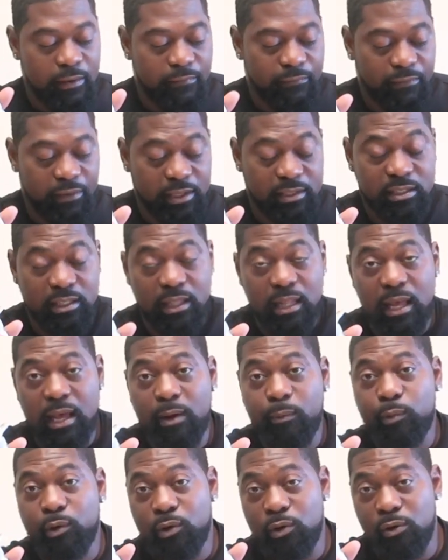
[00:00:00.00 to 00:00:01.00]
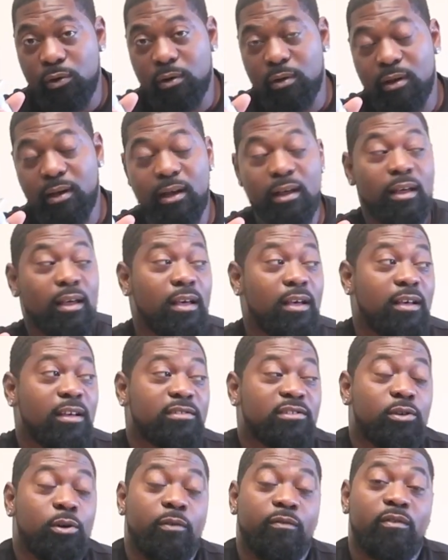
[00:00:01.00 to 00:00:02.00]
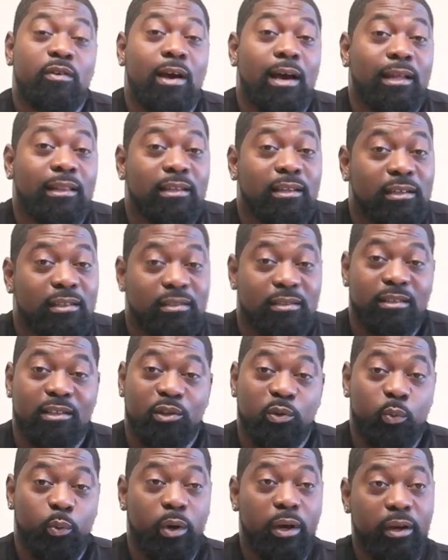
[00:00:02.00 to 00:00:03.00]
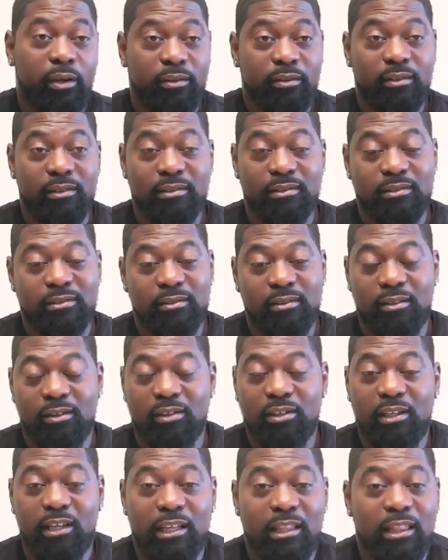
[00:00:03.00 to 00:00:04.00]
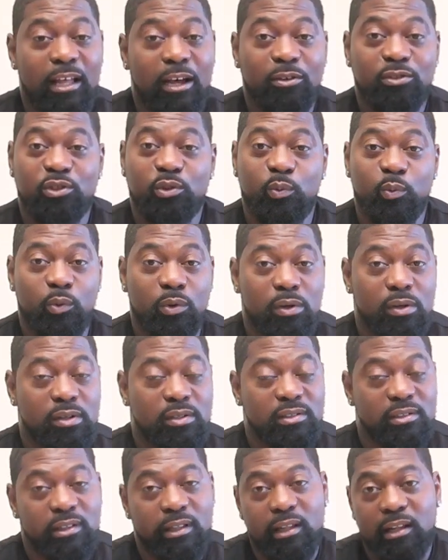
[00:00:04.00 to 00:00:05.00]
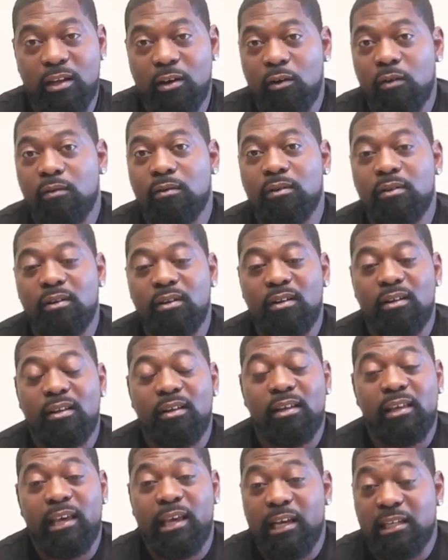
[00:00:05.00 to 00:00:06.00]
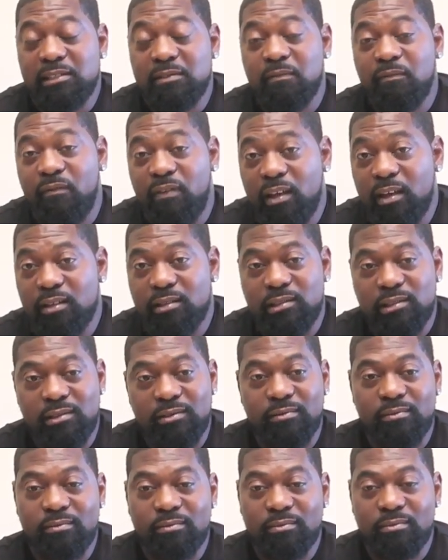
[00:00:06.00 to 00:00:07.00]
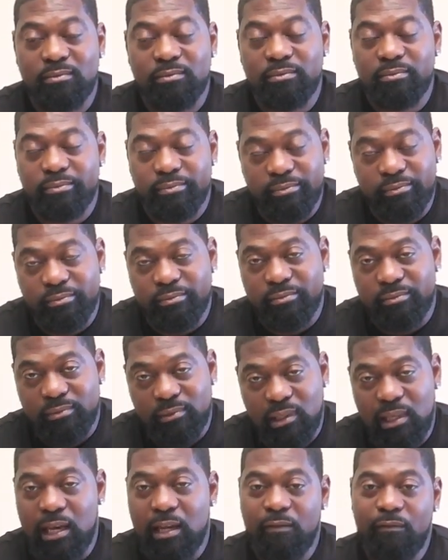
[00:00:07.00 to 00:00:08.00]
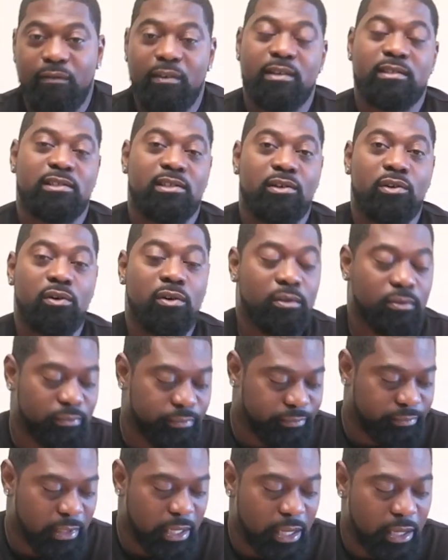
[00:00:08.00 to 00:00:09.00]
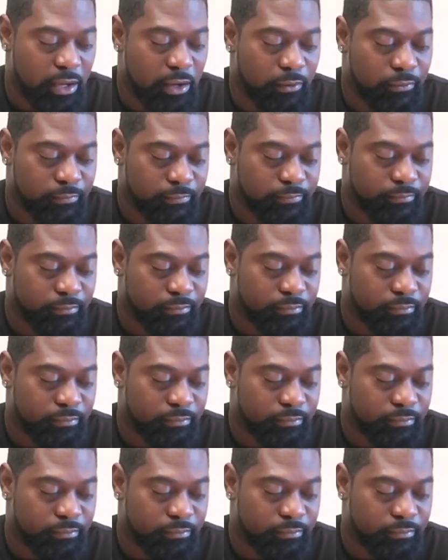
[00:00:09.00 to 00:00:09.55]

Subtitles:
fishing line with hook. So if you're out there in the wilderness or you get lost in the woods and need to go catch some fish, you got a fish and a hook. There you go.